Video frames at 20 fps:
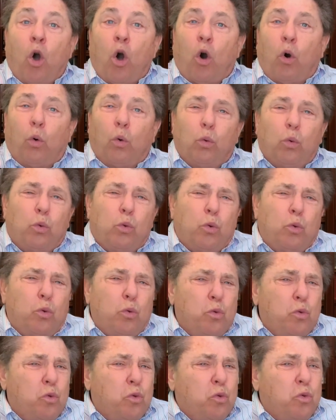
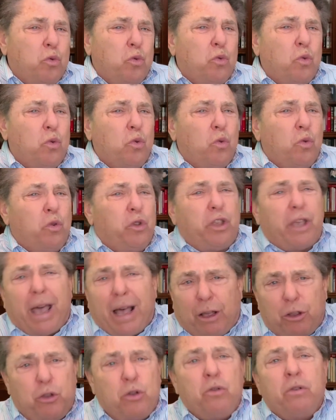ooh, yeah,
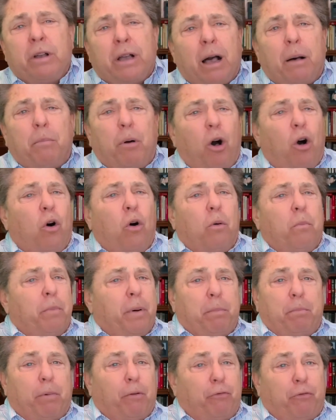you can come home,
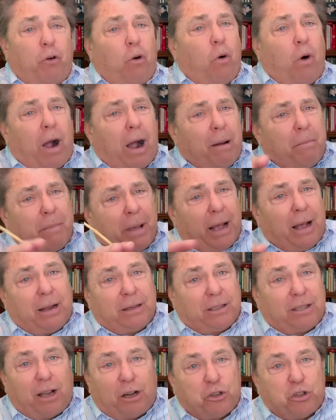but before I
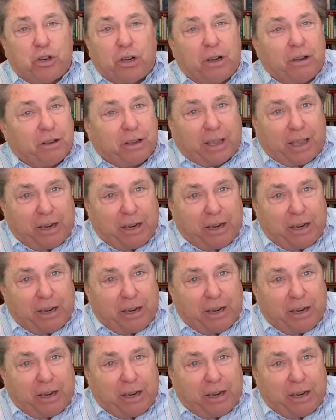touch you,